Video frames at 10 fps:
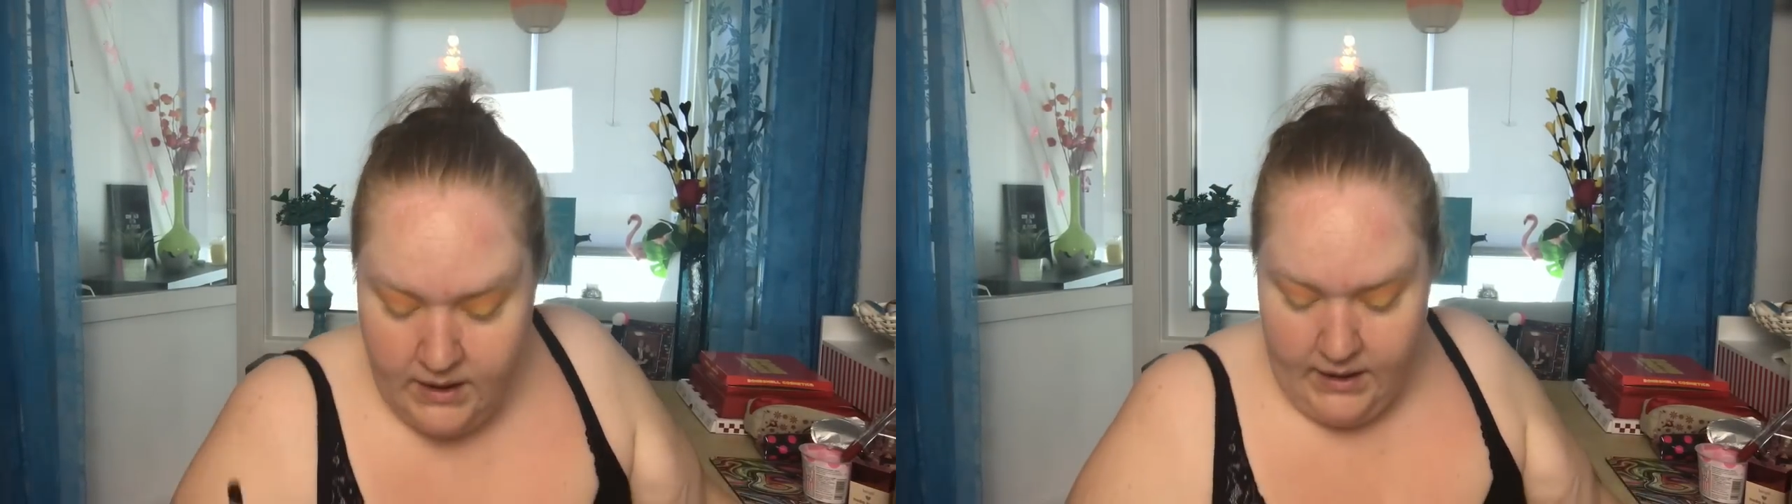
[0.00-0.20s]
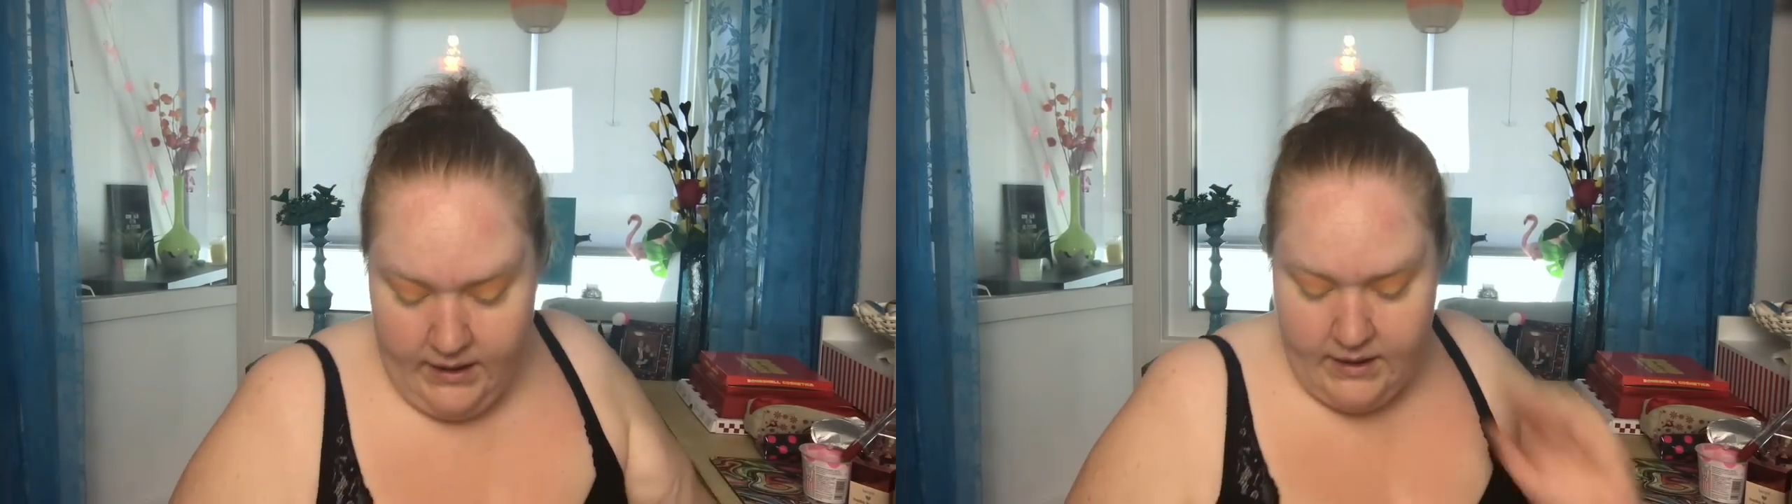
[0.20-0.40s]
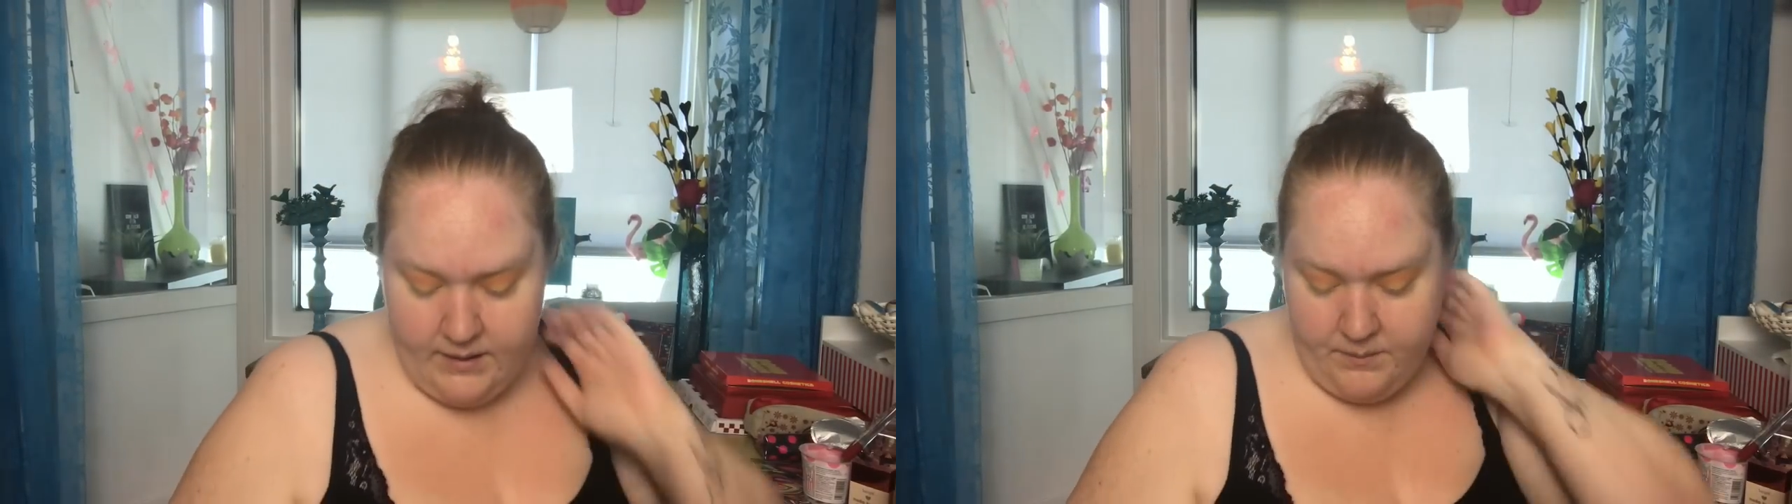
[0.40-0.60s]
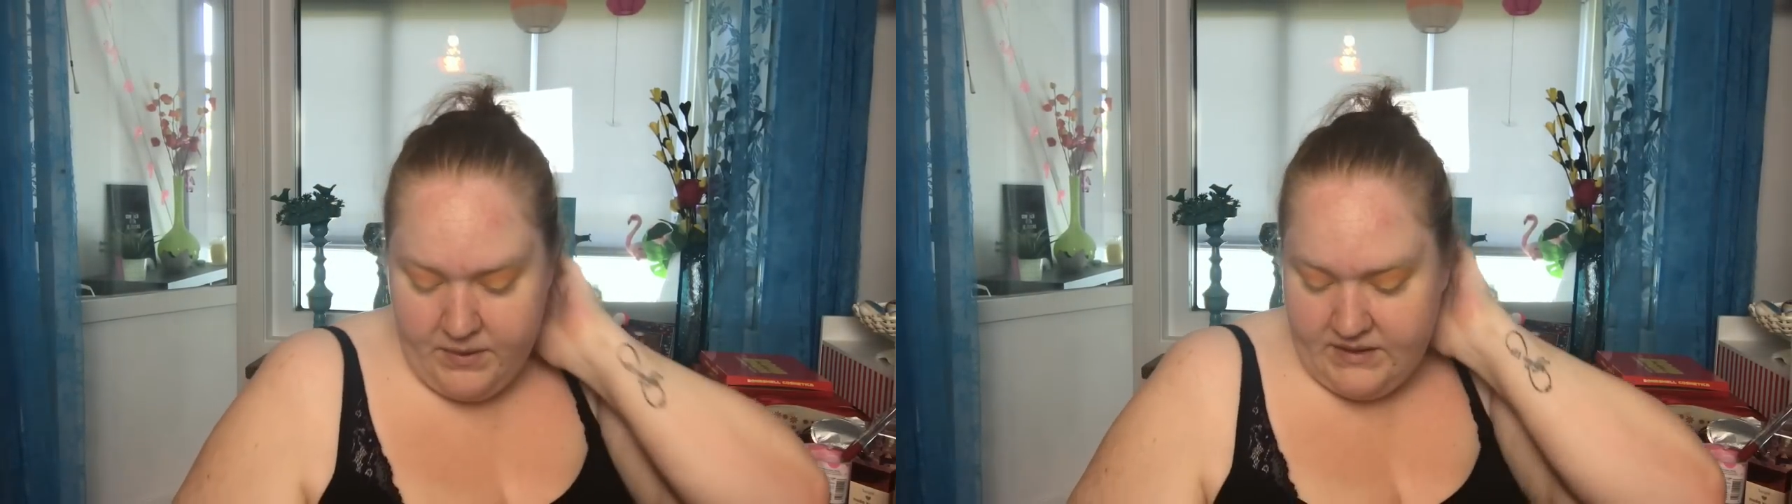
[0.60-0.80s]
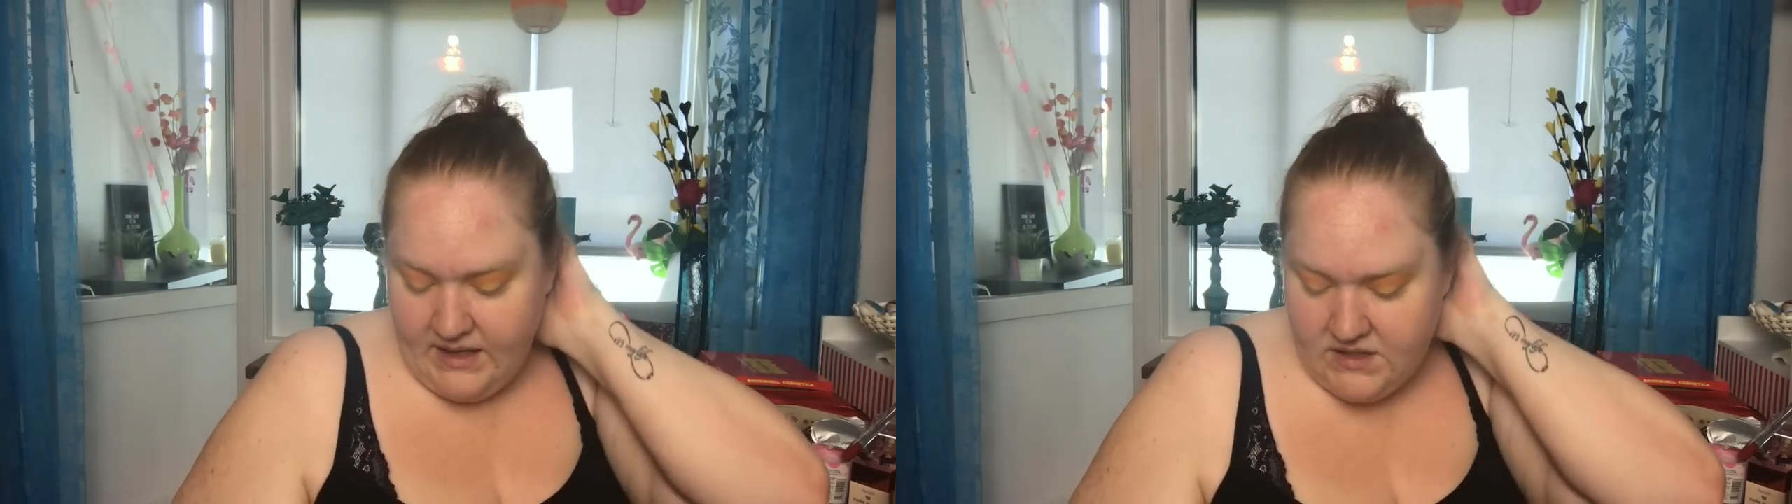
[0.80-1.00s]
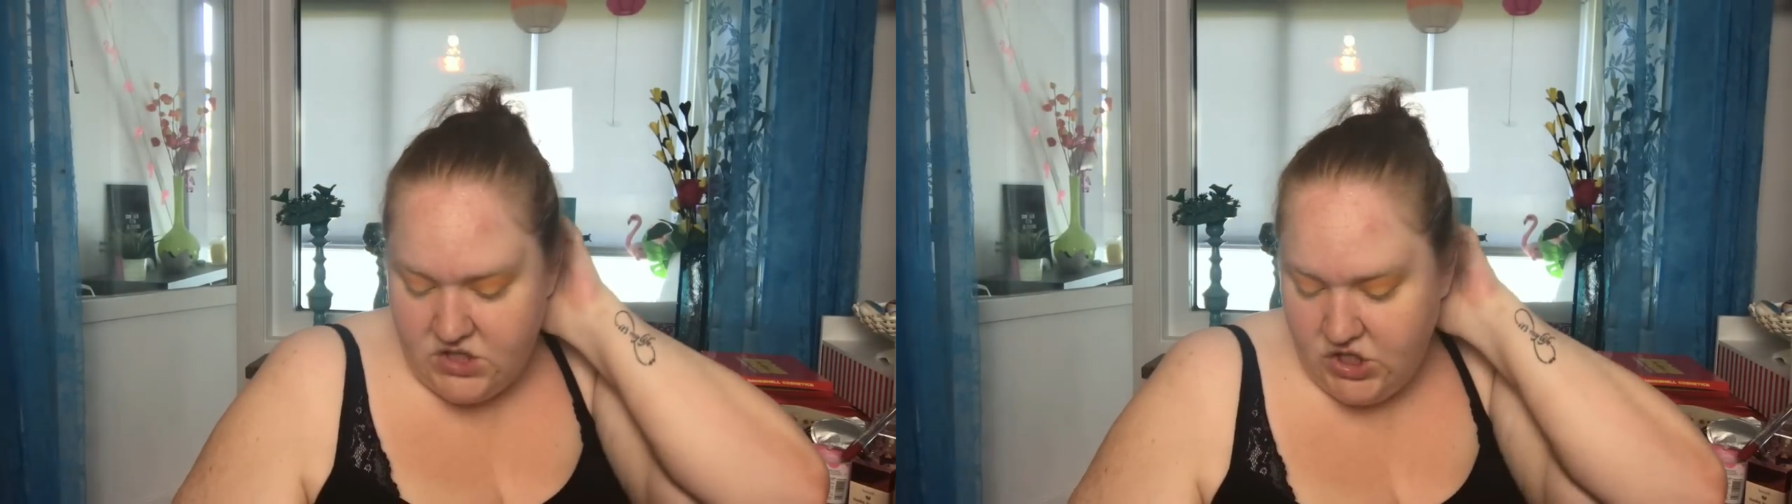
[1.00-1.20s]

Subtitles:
But that's